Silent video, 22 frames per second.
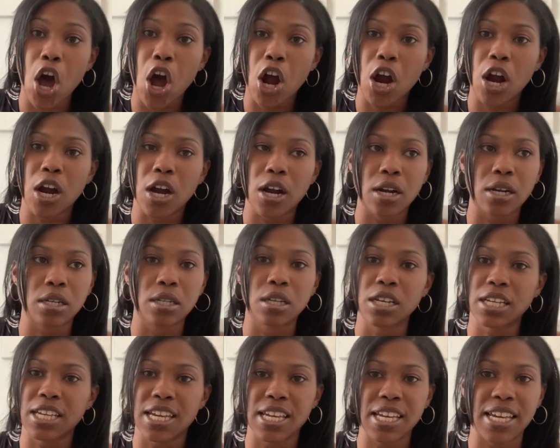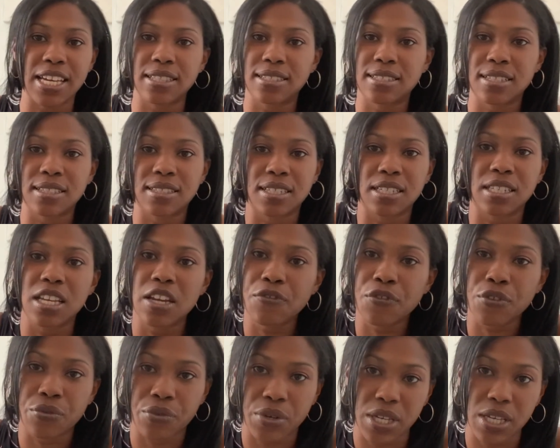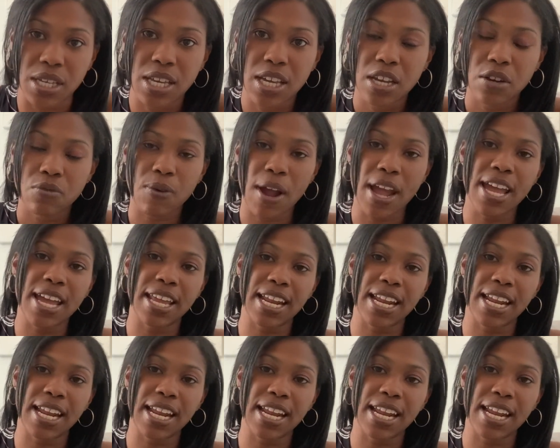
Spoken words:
are looking into delivery, right?